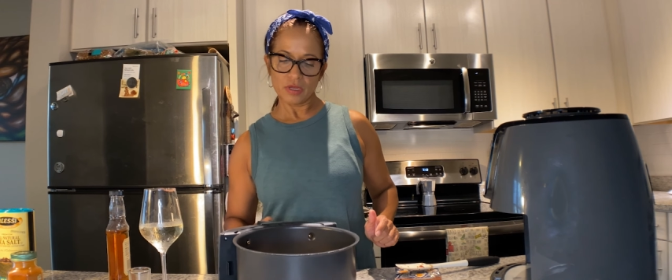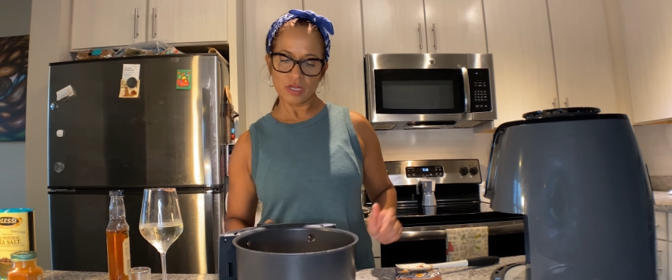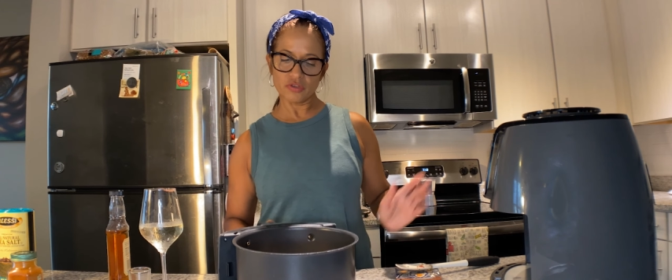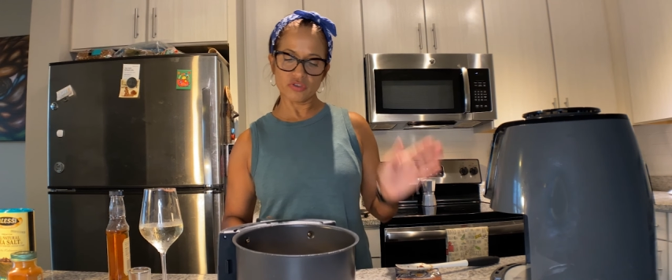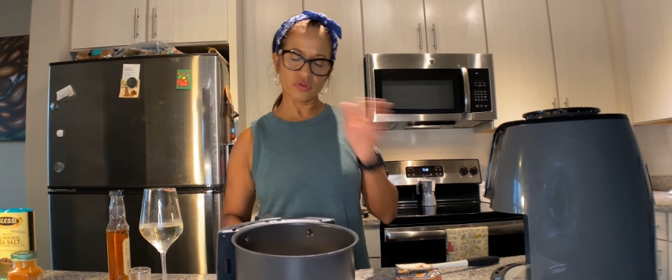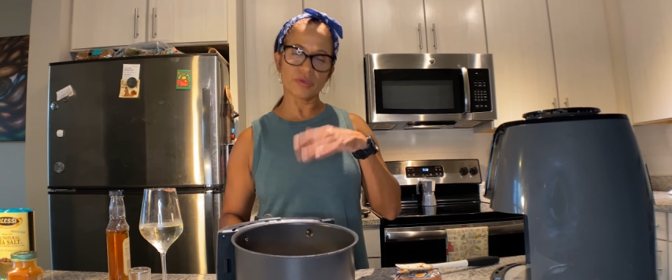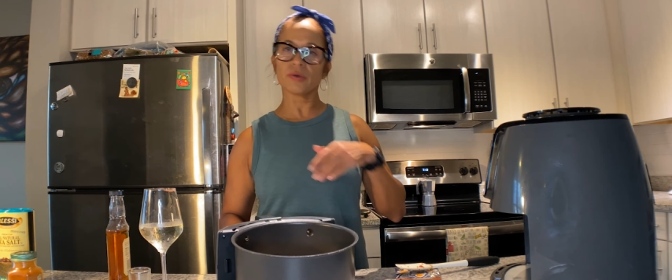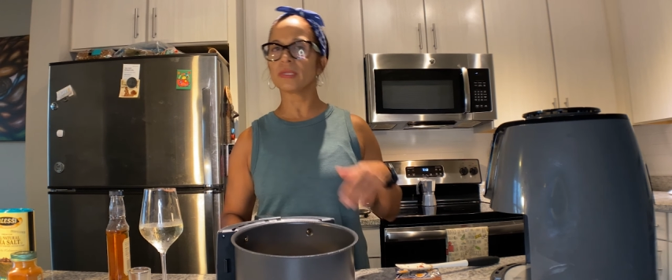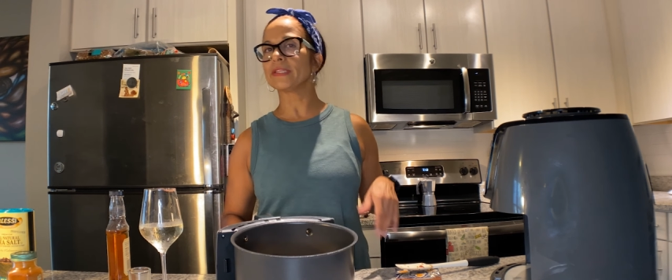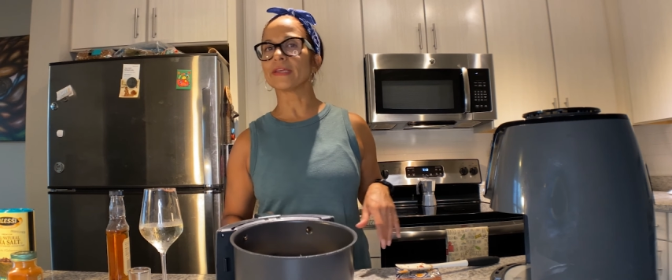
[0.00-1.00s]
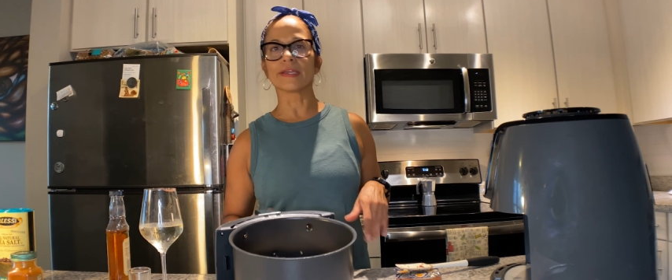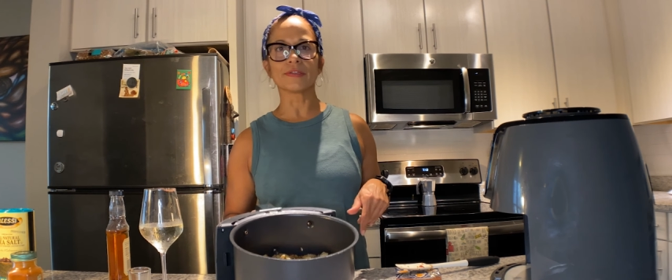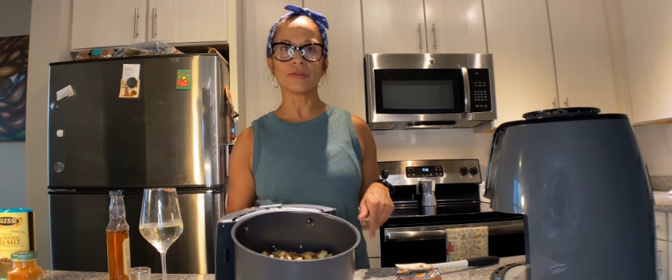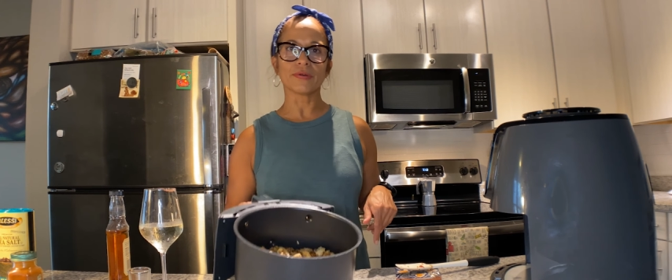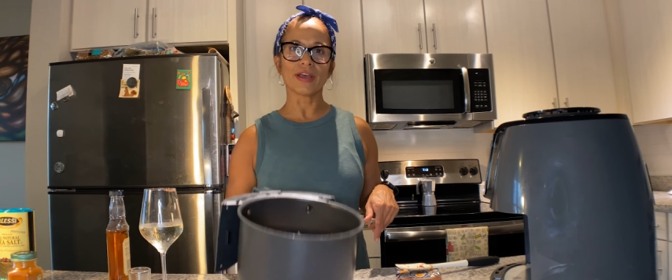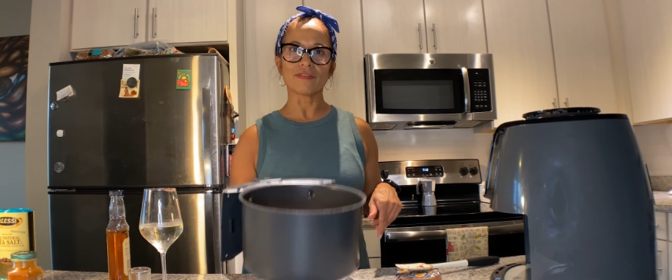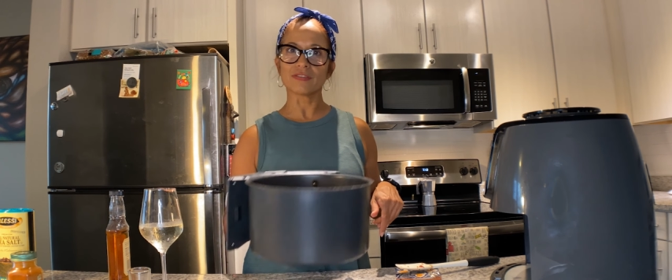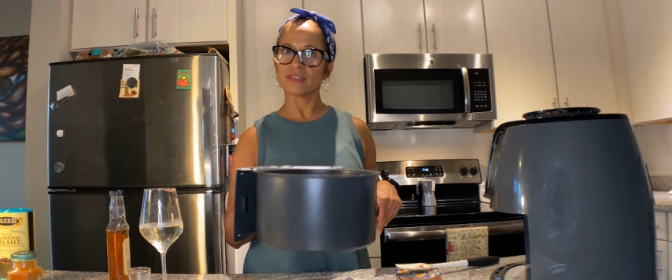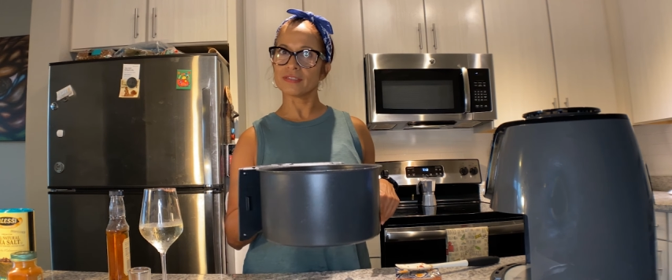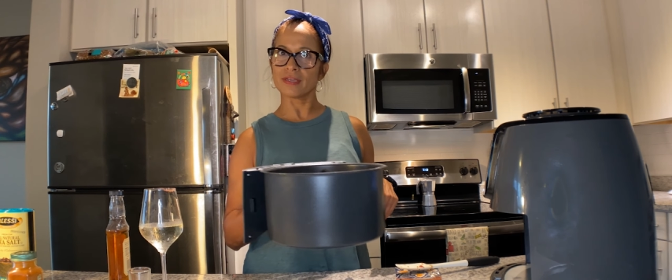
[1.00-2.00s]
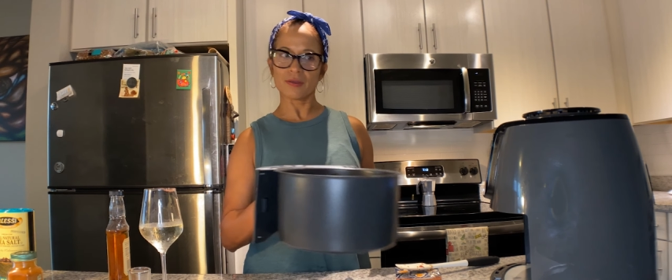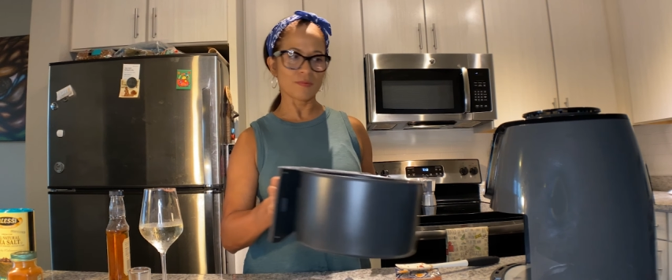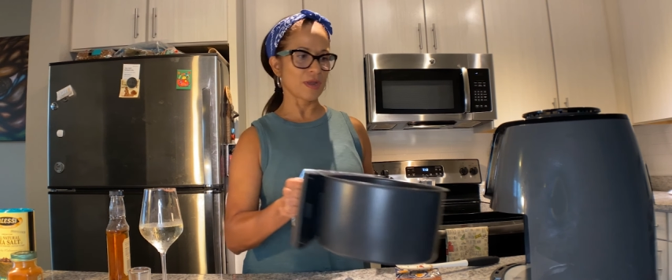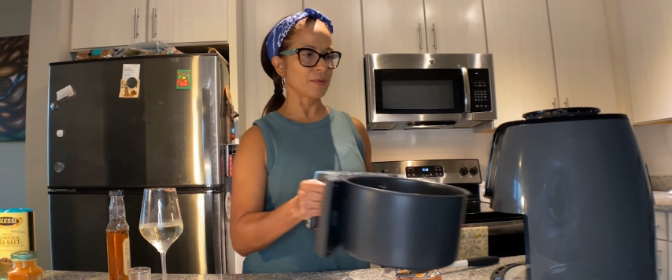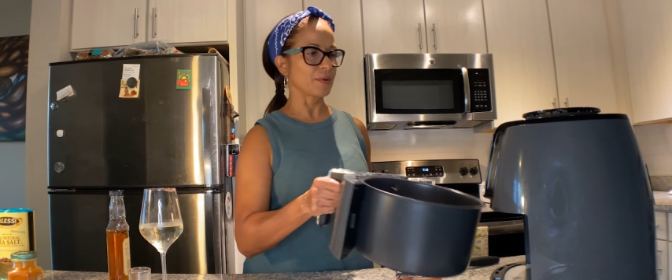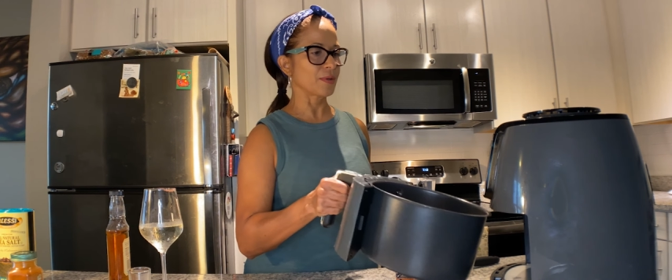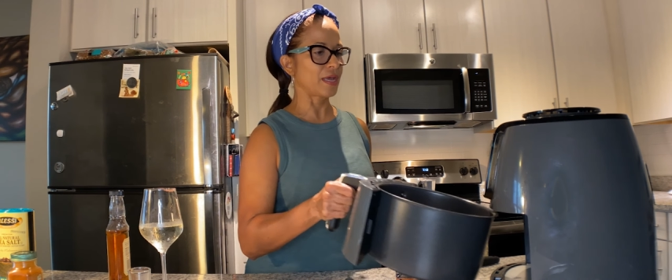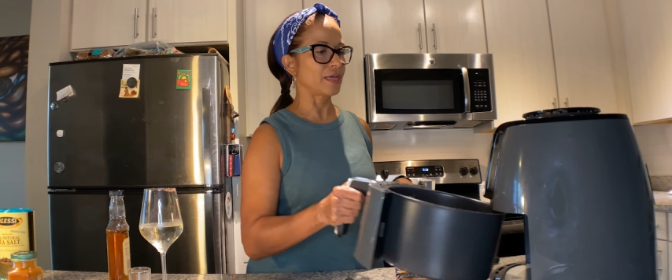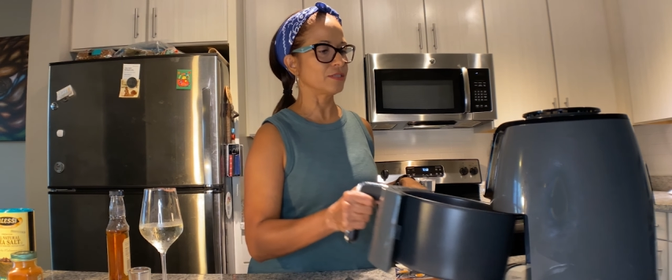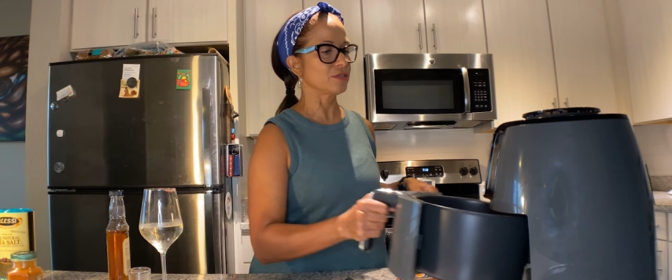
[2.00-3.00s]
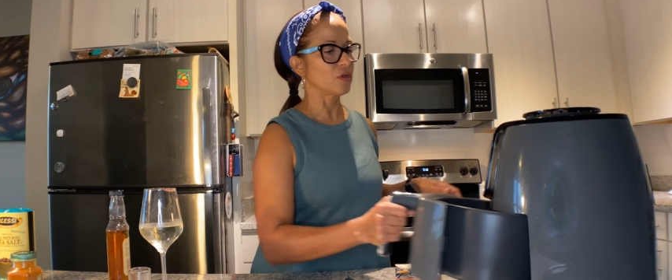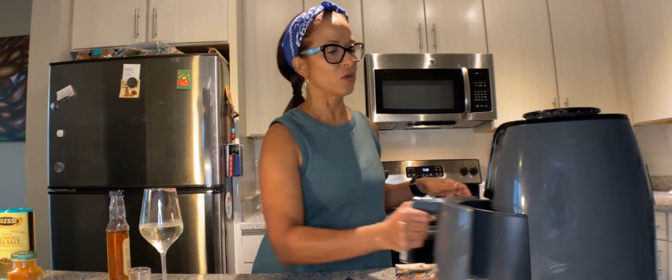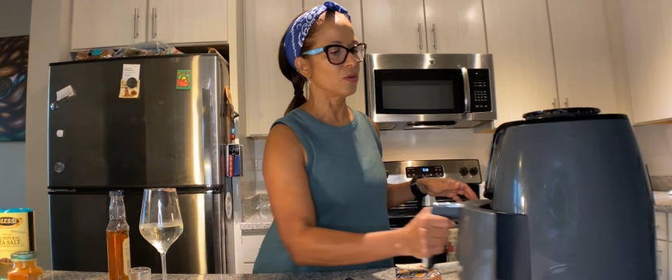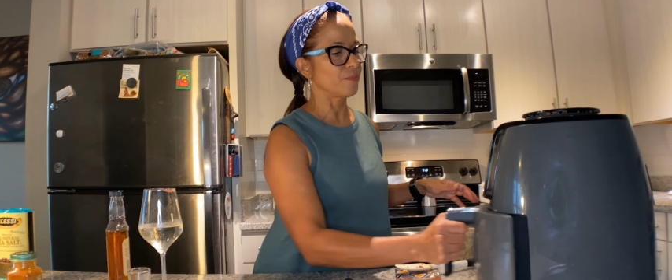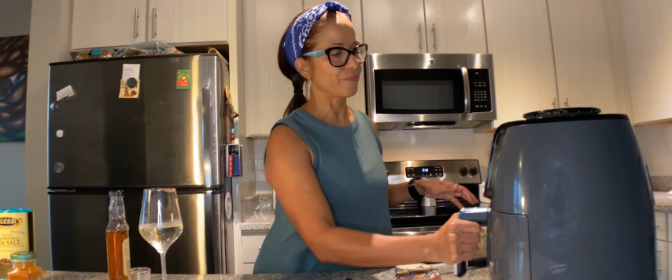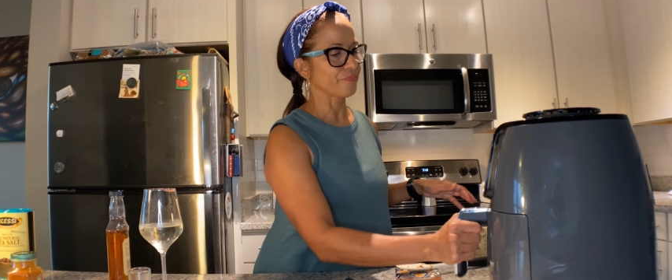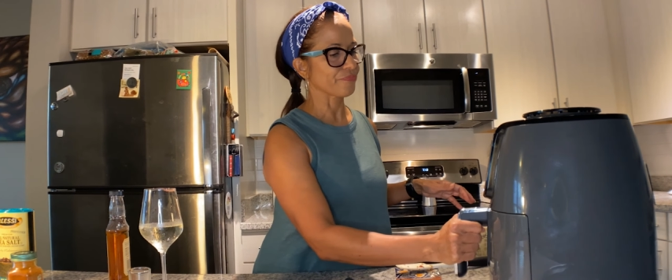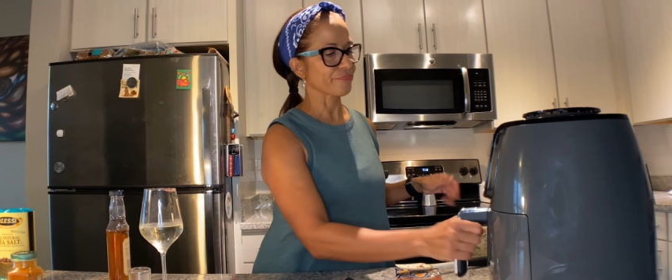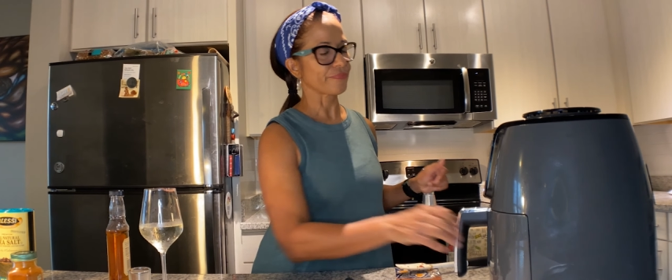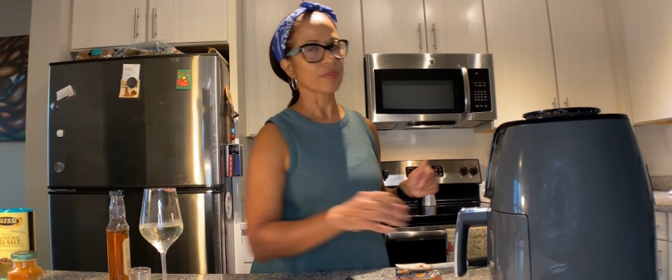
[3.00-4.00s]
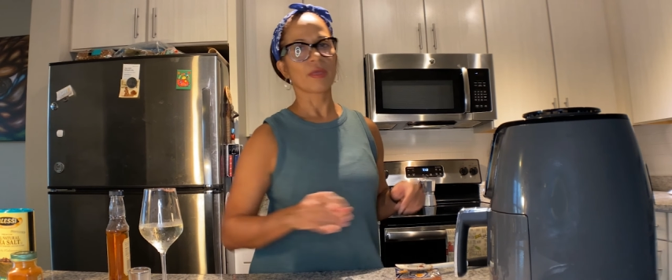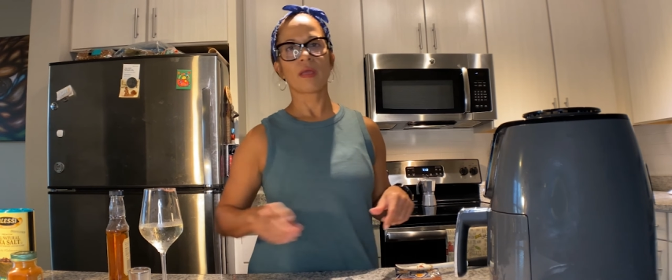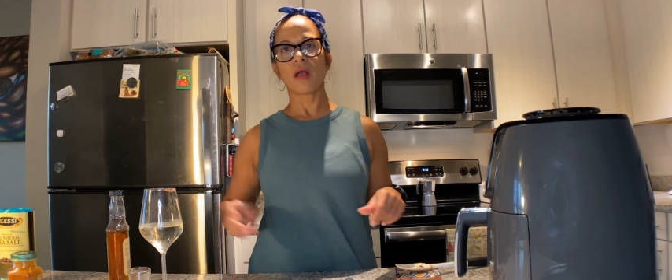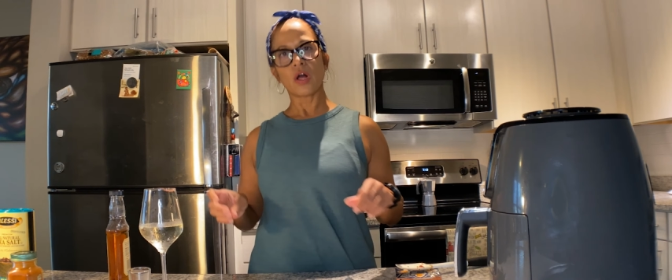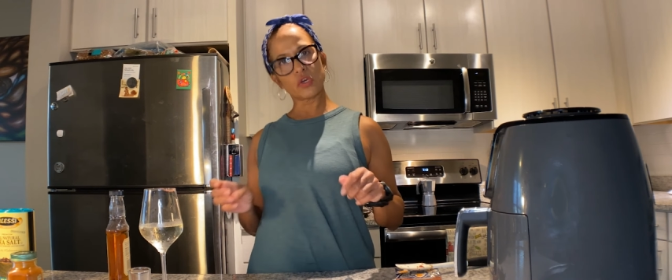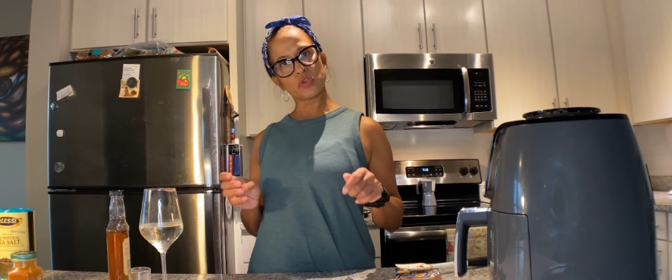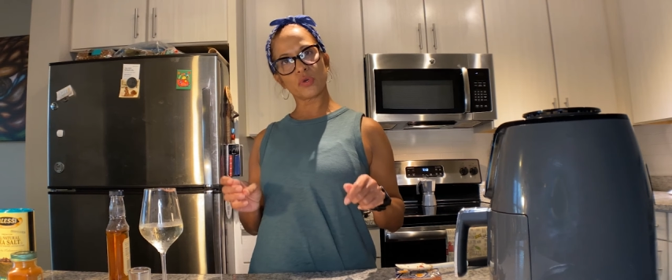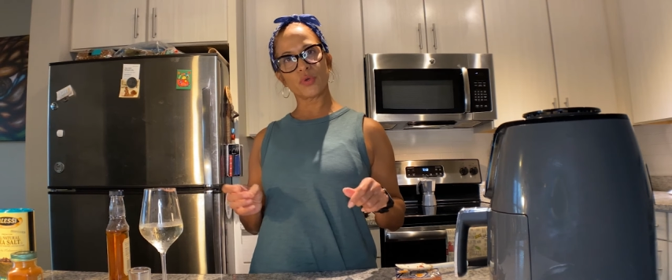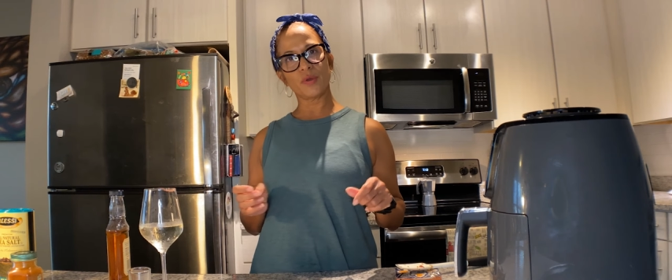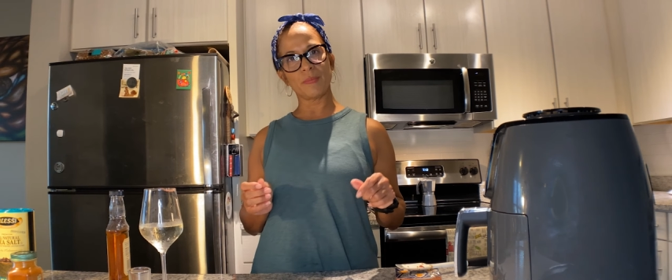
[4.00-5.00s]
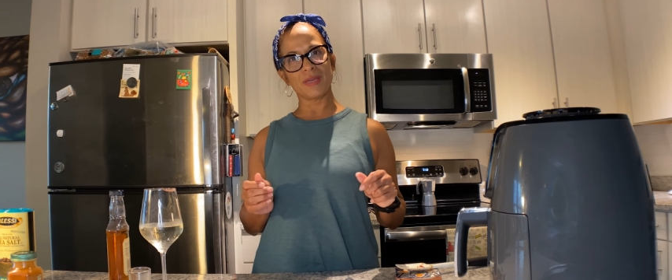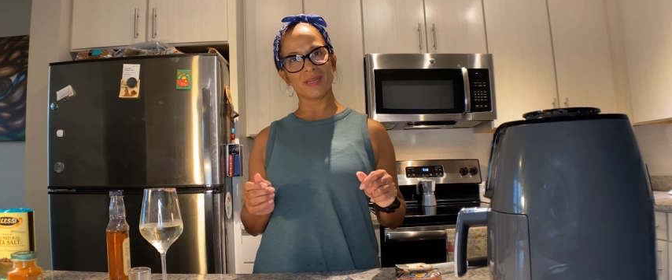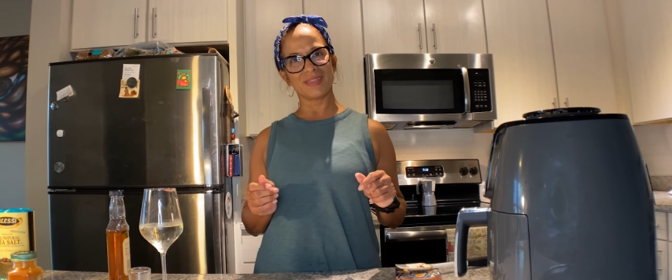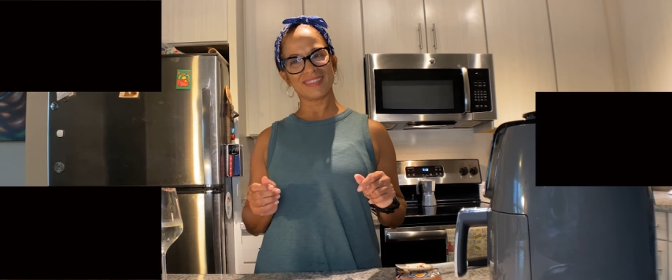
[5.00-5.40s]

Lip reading: I'll show you at the end. You don't have to stick around, okay? So I'll show you in a bit.